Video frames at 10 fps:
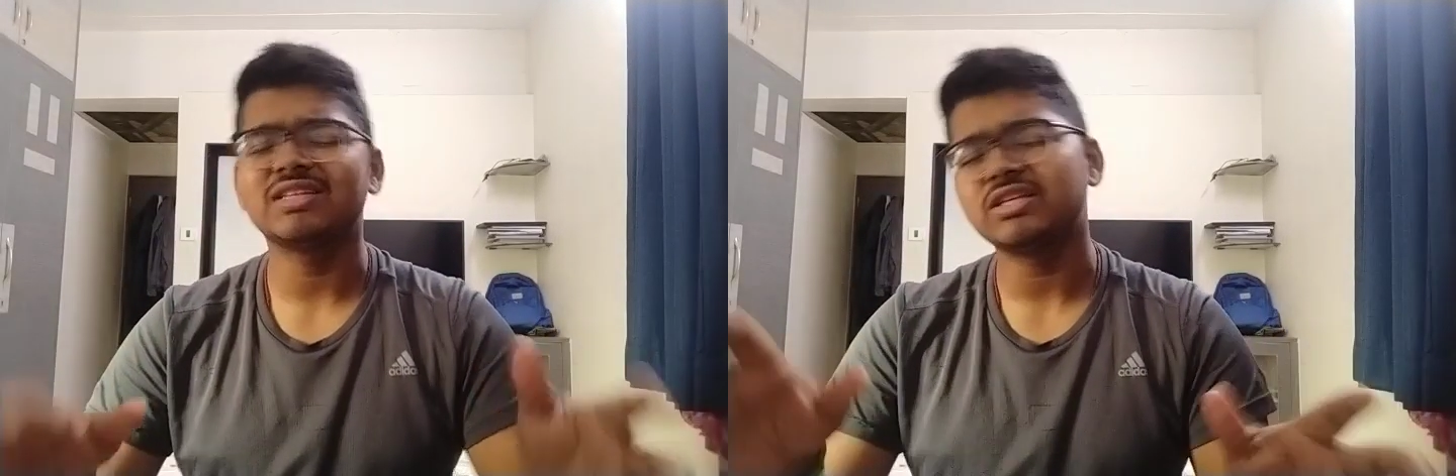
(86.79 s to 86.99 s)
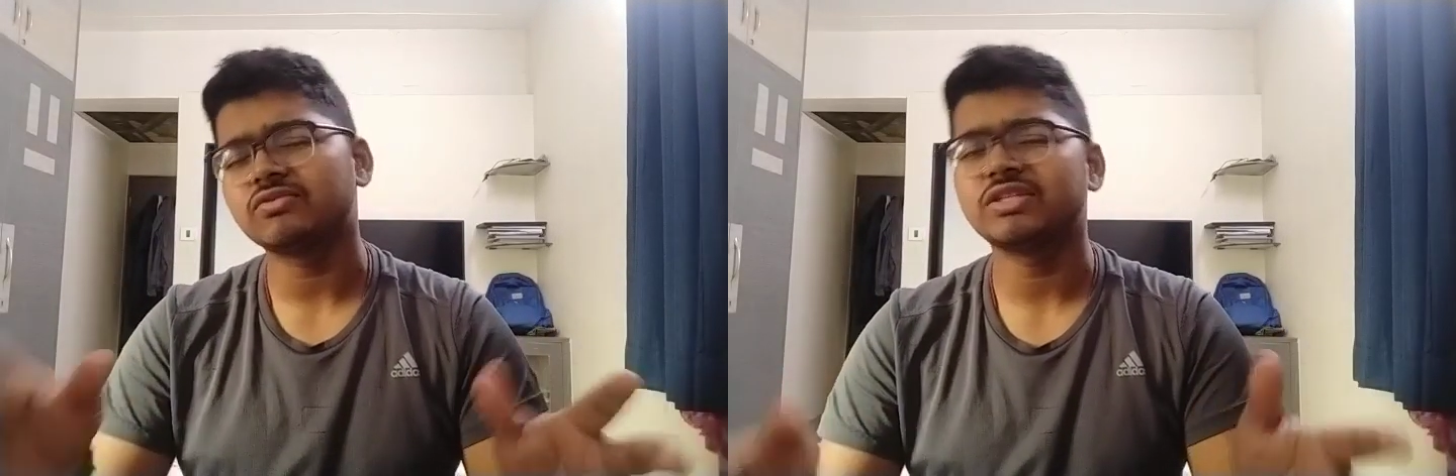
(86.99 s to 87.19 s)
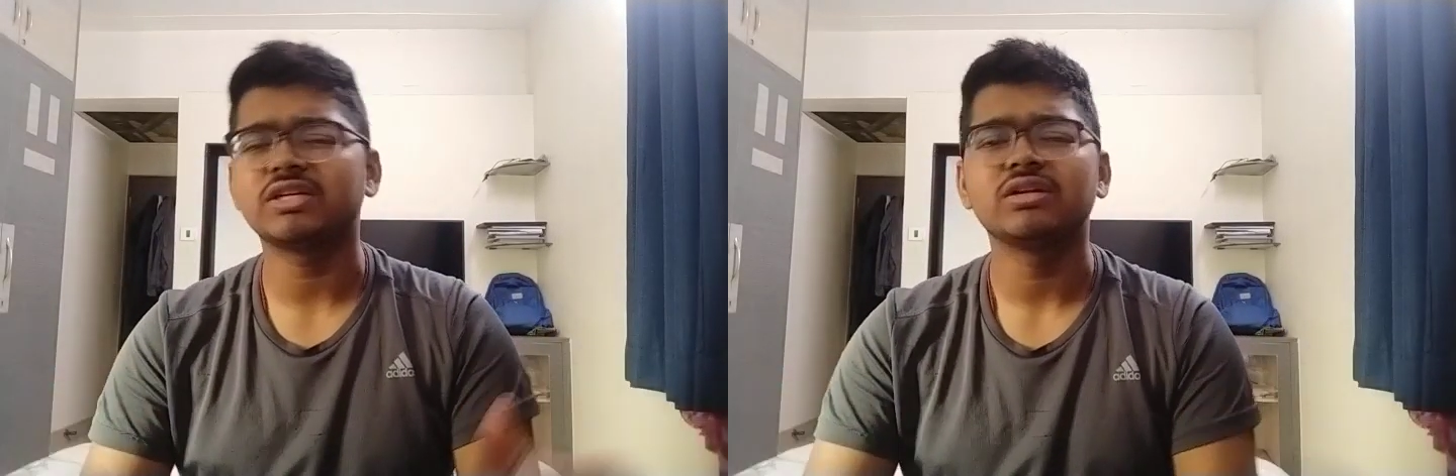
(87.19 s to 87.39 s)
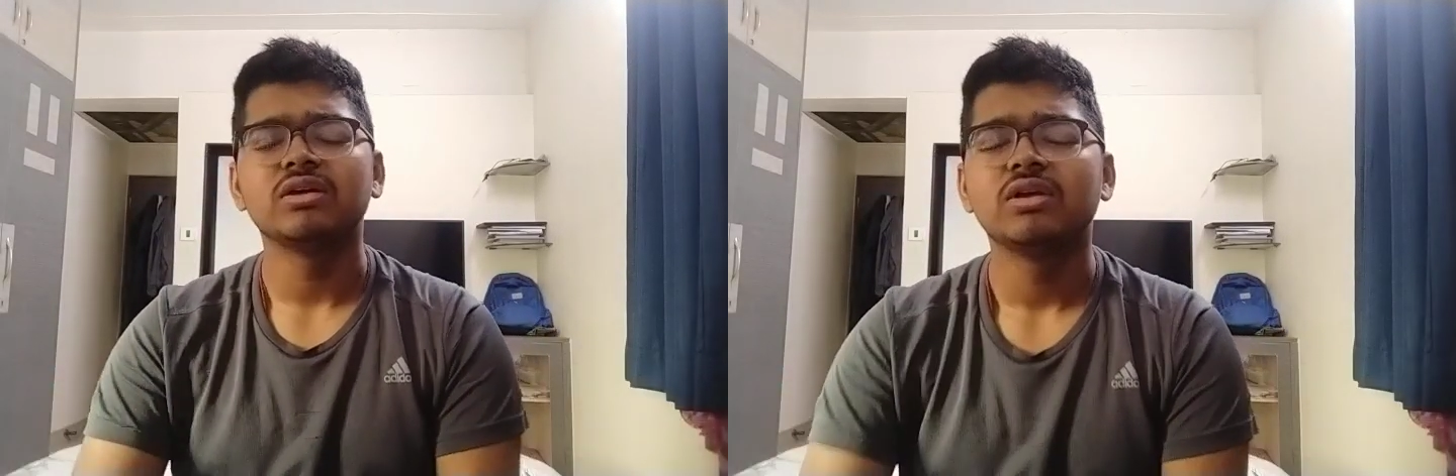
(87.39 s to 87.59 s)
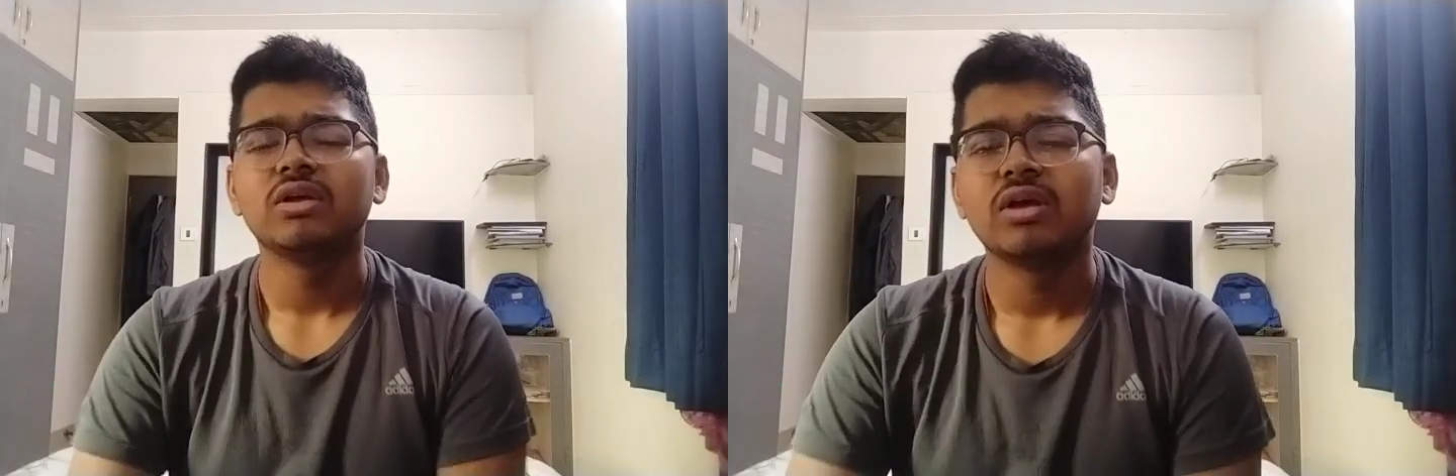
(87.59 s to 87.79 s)
things which are
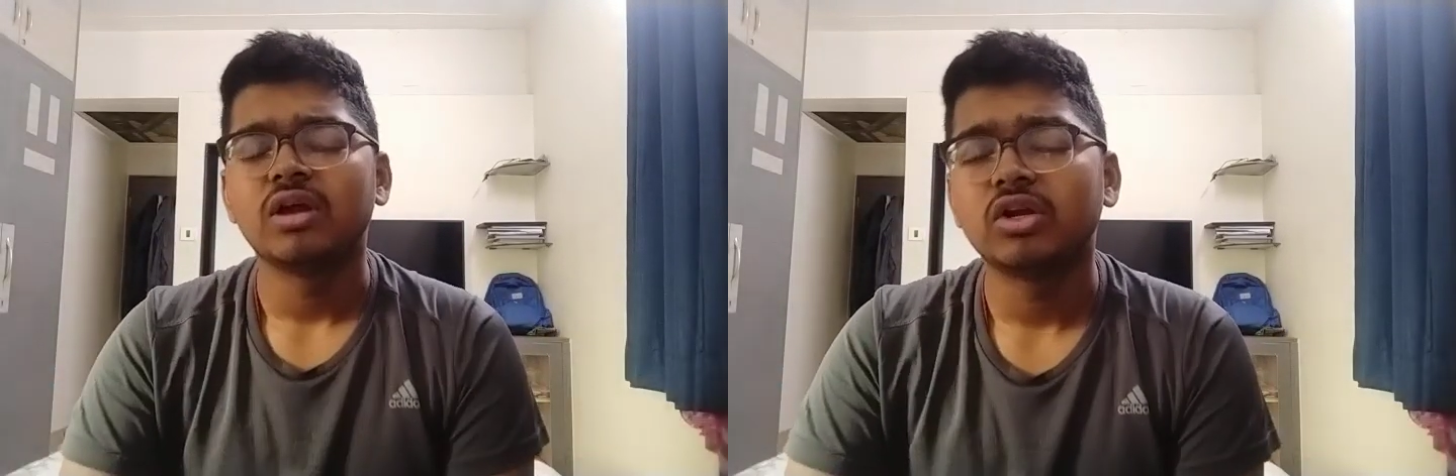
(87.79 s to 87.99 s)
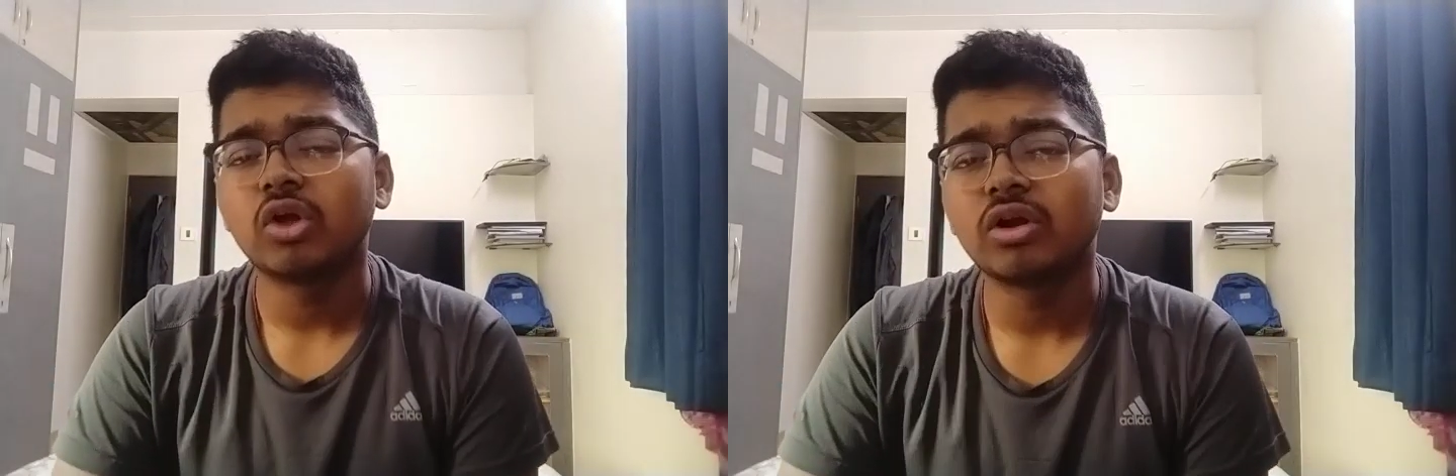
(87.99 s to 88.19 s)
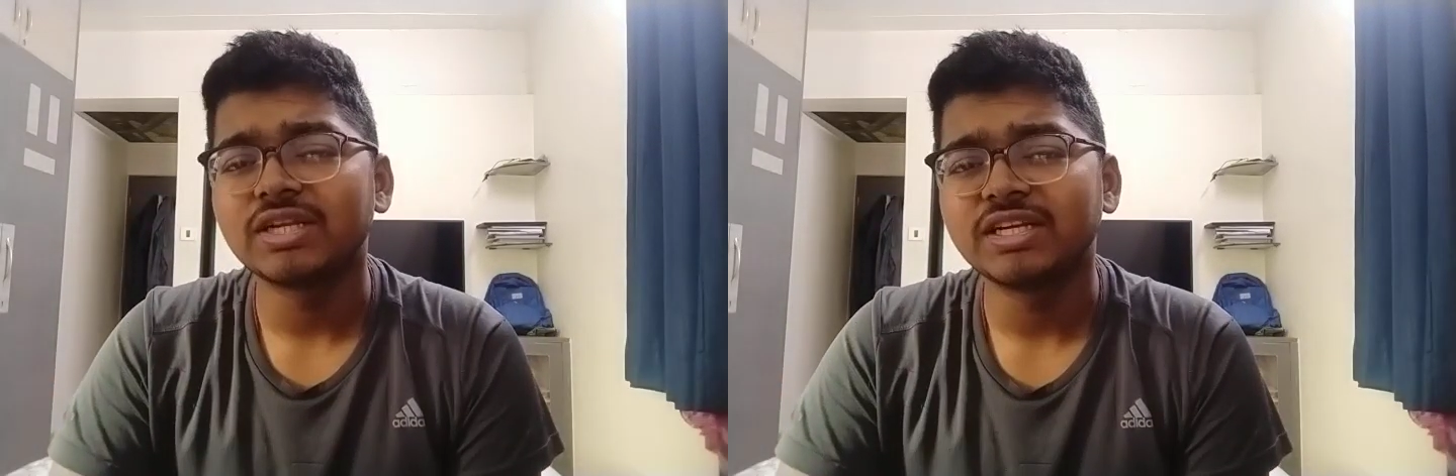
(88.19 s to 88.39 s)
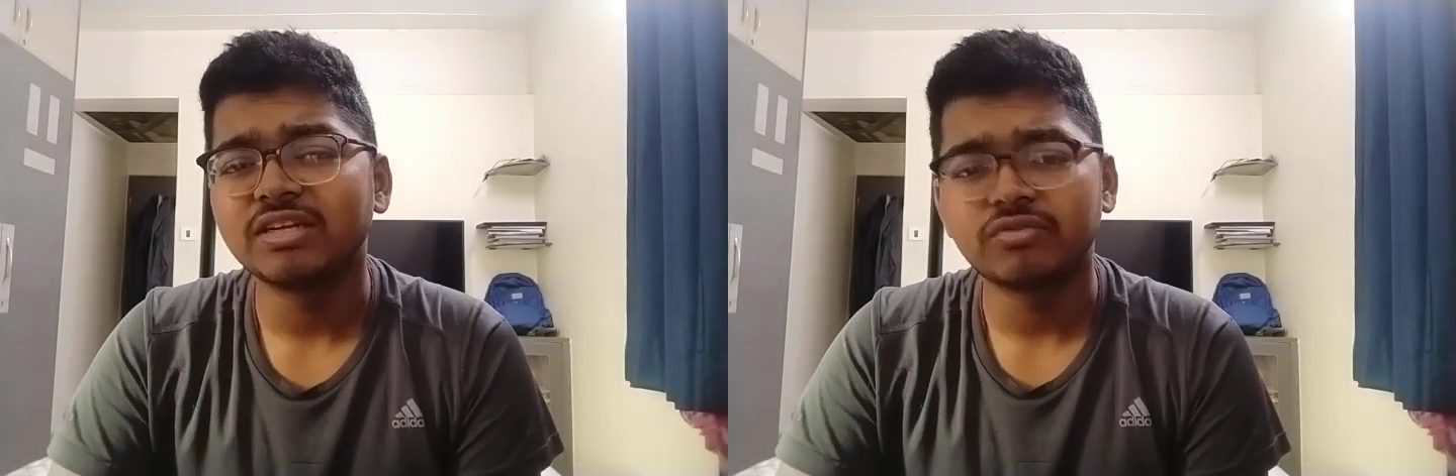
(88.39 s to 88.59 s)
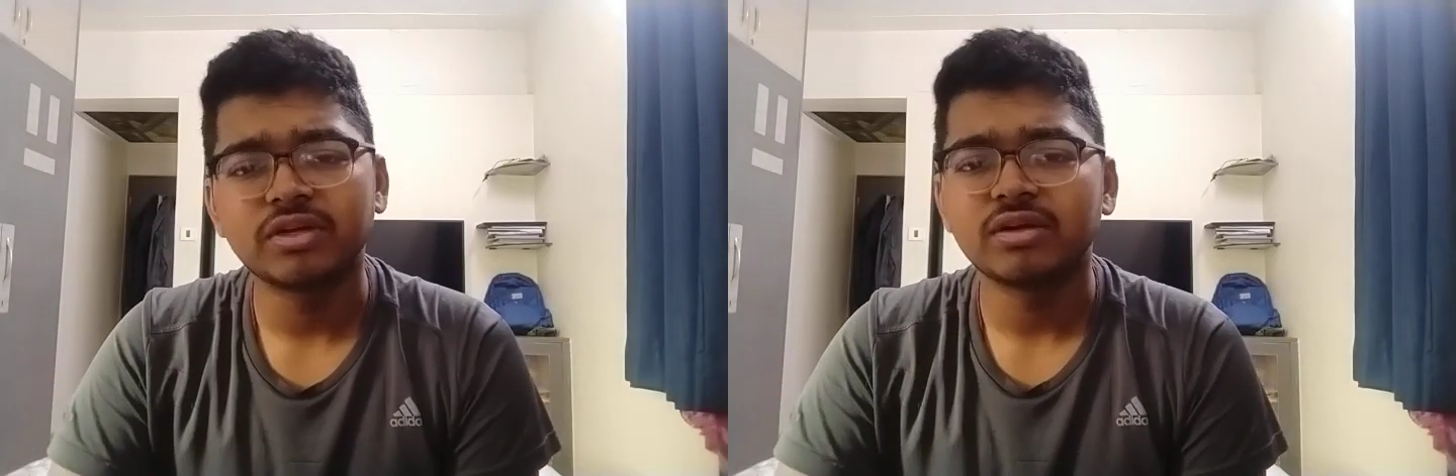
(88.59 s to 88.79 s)
taught in
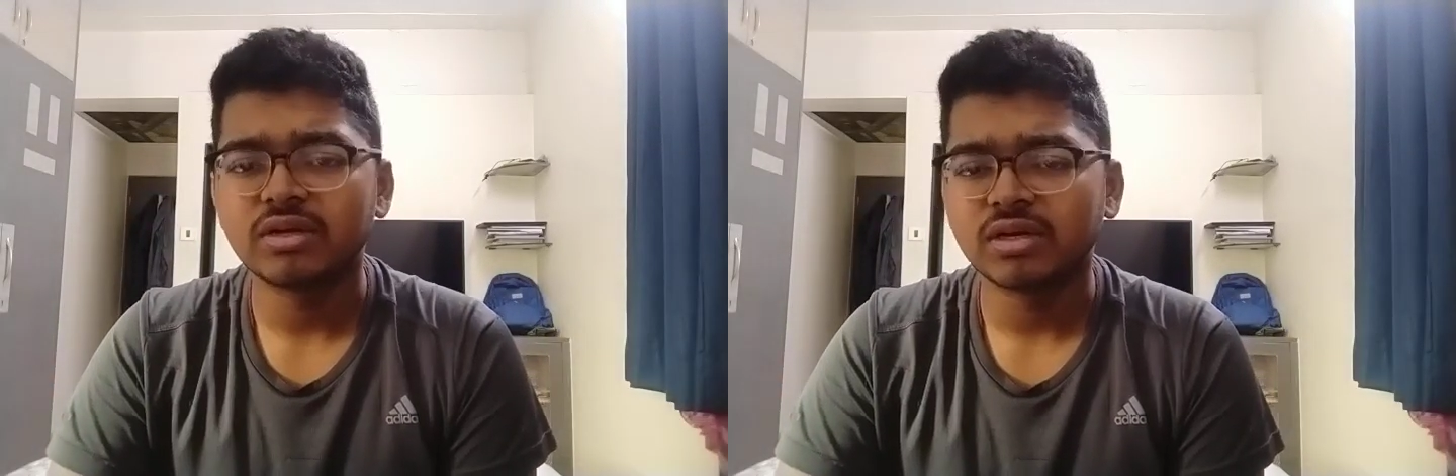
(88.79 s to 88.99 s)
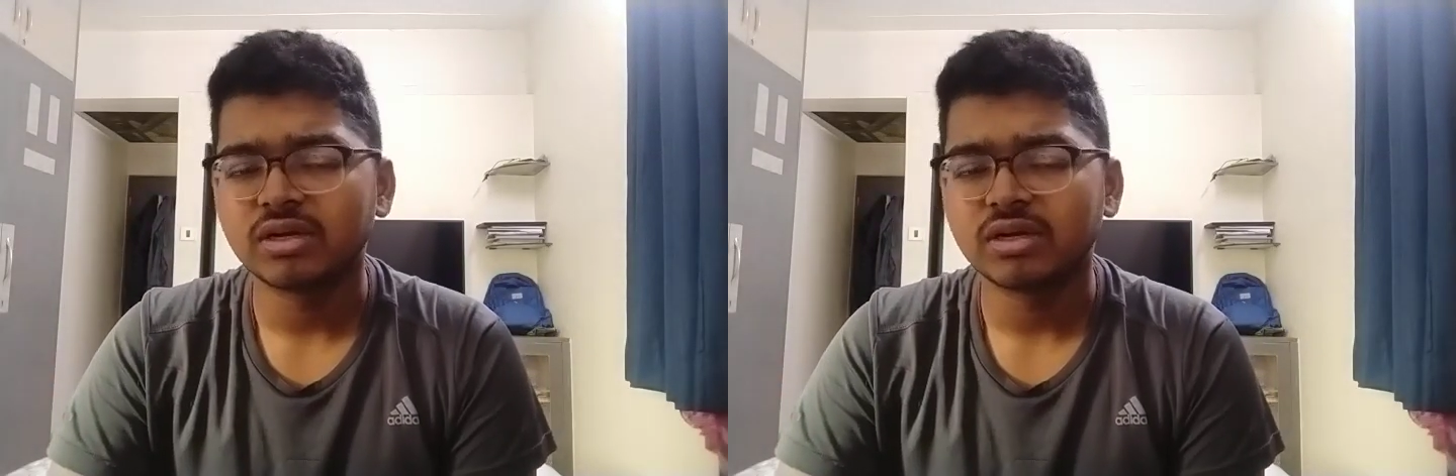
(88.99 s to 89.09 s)
different